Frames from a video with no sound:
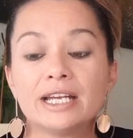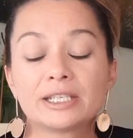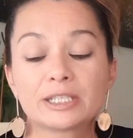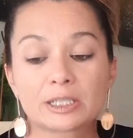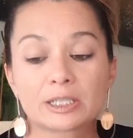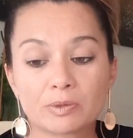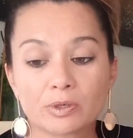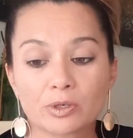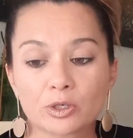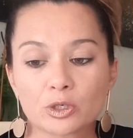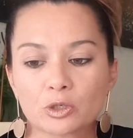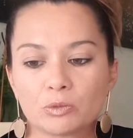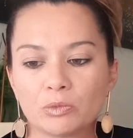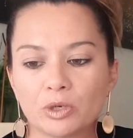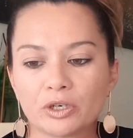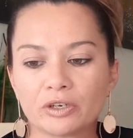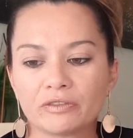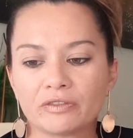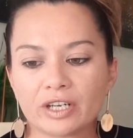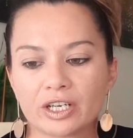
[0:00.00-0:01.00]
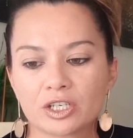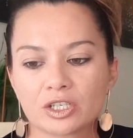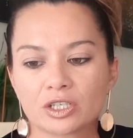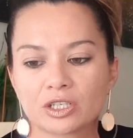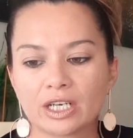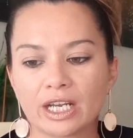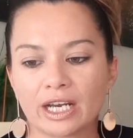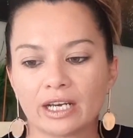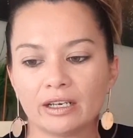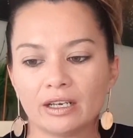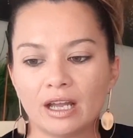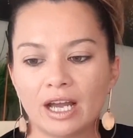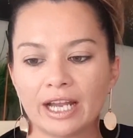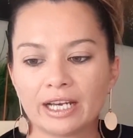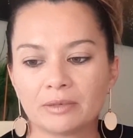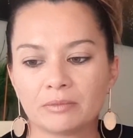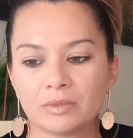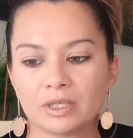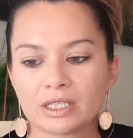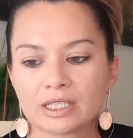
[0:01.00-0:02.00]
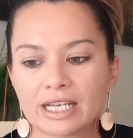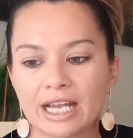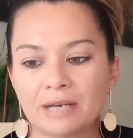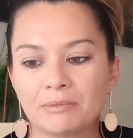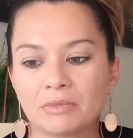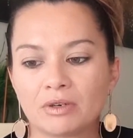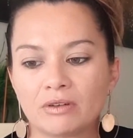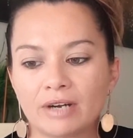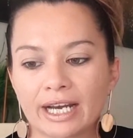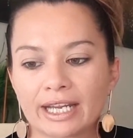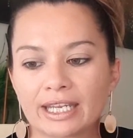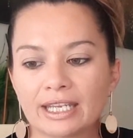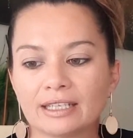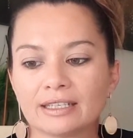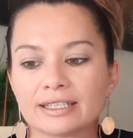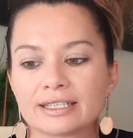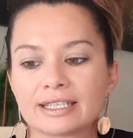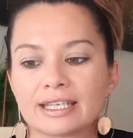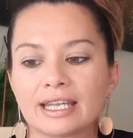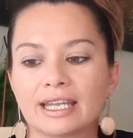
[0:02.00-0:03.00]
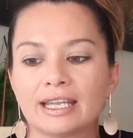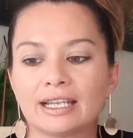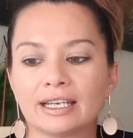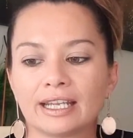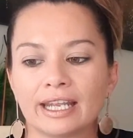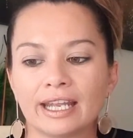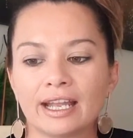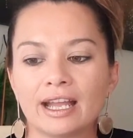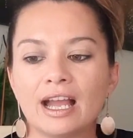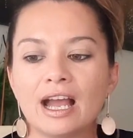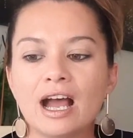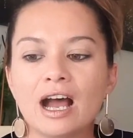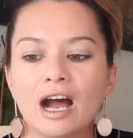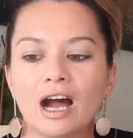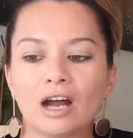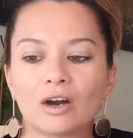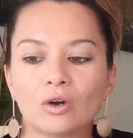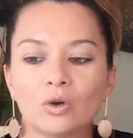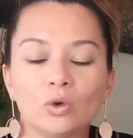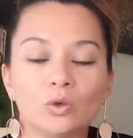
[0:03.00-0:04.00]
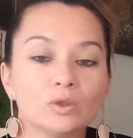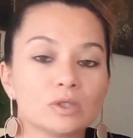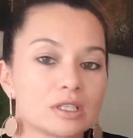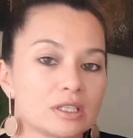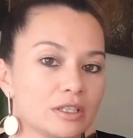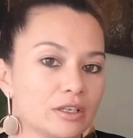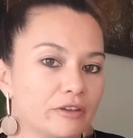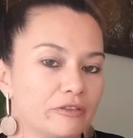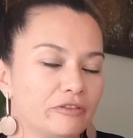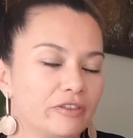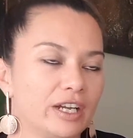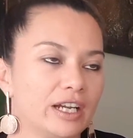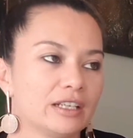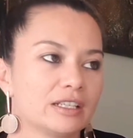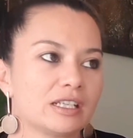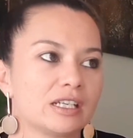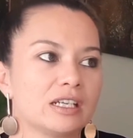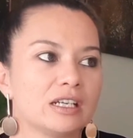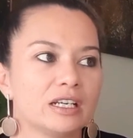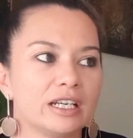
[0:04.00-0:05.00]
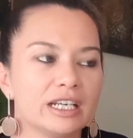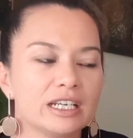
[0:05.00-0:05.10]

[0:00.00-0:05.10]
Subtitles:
spiritual motivation, enlightenment, and miraculous healing are also found here.